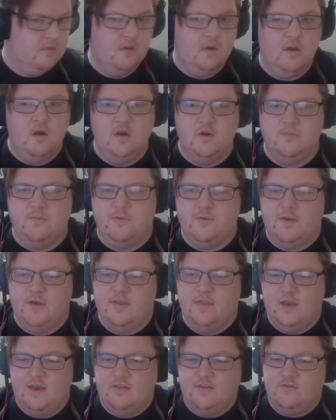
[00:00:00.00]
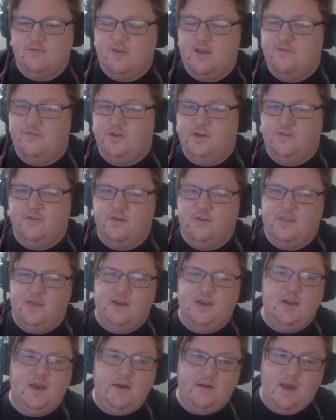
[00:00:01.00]
100%. That's definitely something
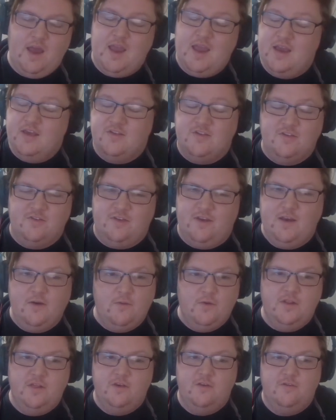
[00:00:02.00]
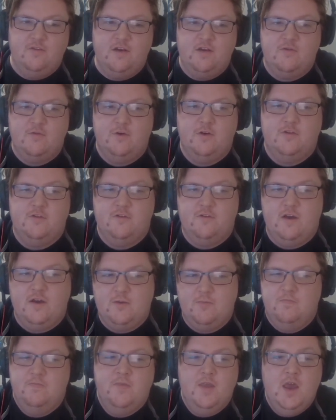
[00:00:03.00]
that can happen. It's just like one of those things where it's just like,
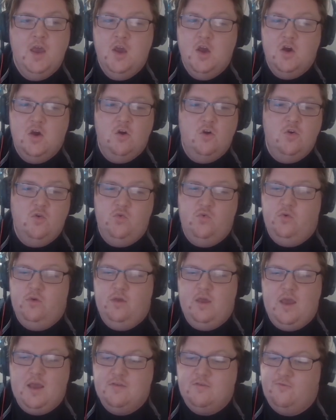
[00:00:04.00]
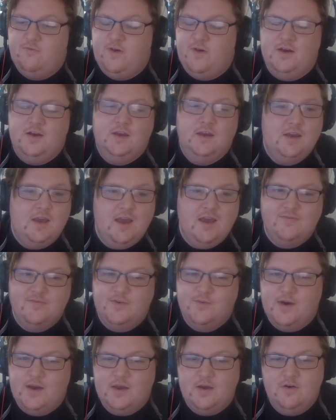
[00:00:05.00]
it's fucking
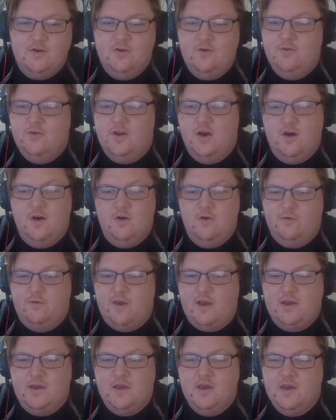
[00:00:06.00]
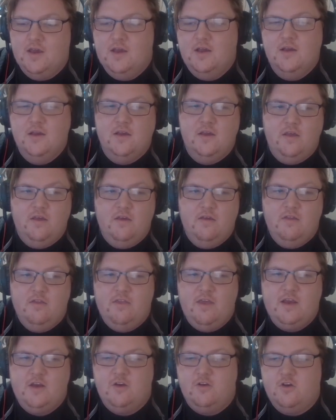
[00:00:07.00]
heavyweight. Who knows? Like,
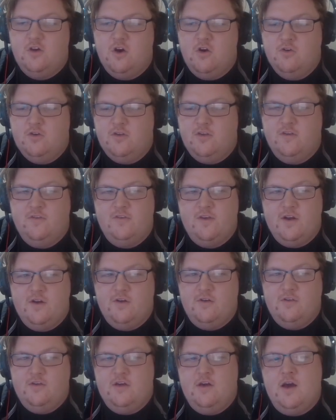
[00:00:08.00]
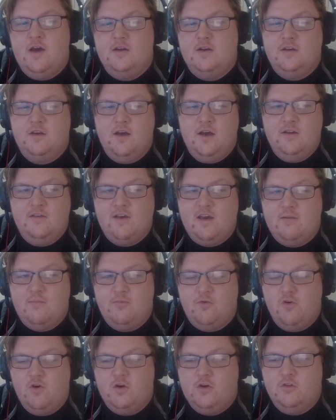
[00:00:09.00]
they could go to the center of the octagon,
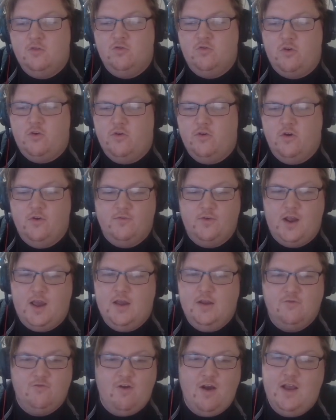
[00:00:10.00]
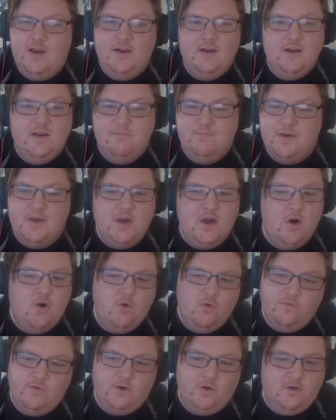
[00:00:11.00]
Tybura could throw an overhand right and it'd be
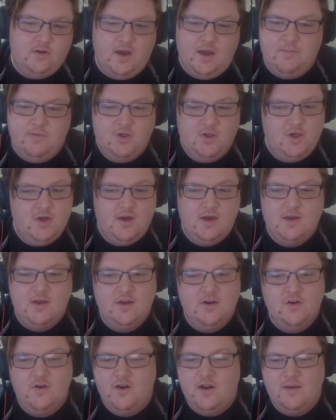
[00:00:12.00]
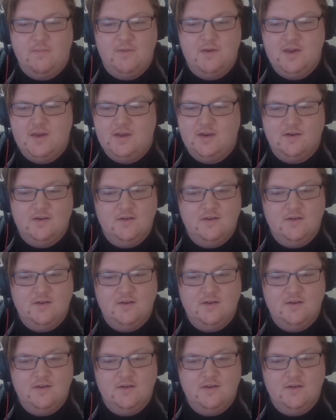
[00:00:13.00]
over type shit. You know what I mean?